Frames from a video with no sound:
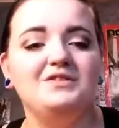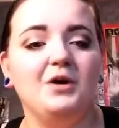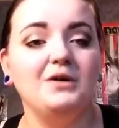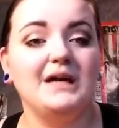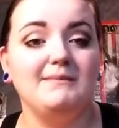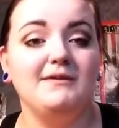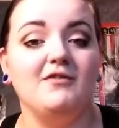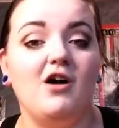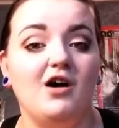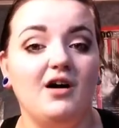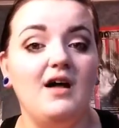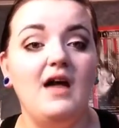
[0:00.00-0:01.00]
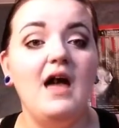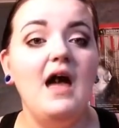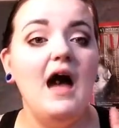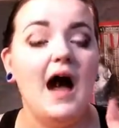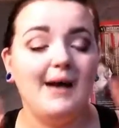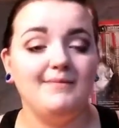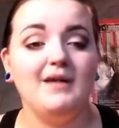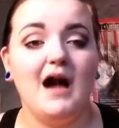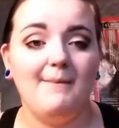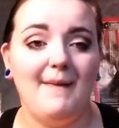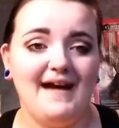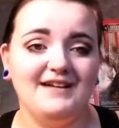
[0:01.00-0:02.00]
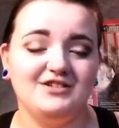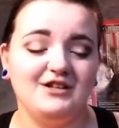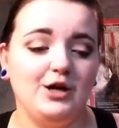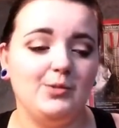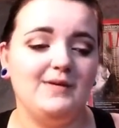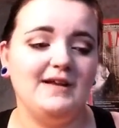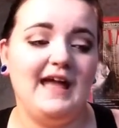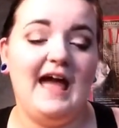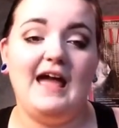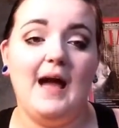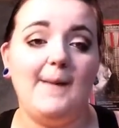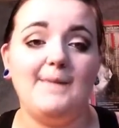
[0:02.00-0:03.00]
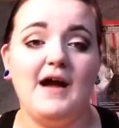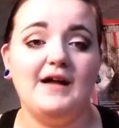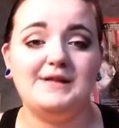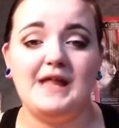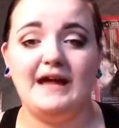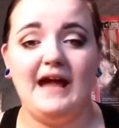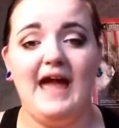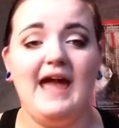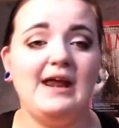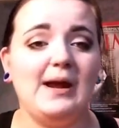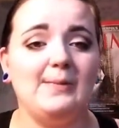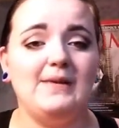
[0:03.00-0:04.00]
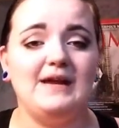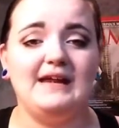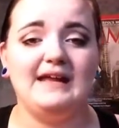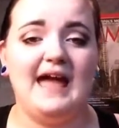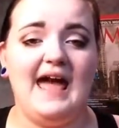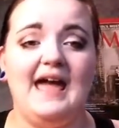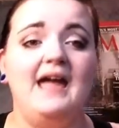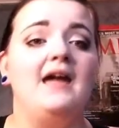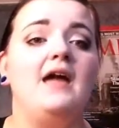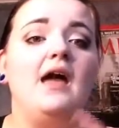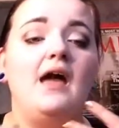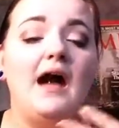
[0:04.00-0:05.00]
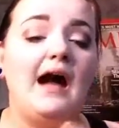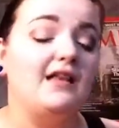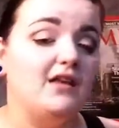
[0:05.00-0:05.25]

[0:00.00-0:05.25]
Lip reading: Don't get me wrong. I'm not bashing Urban Decay. I'm not saying I hate Urban Decay. I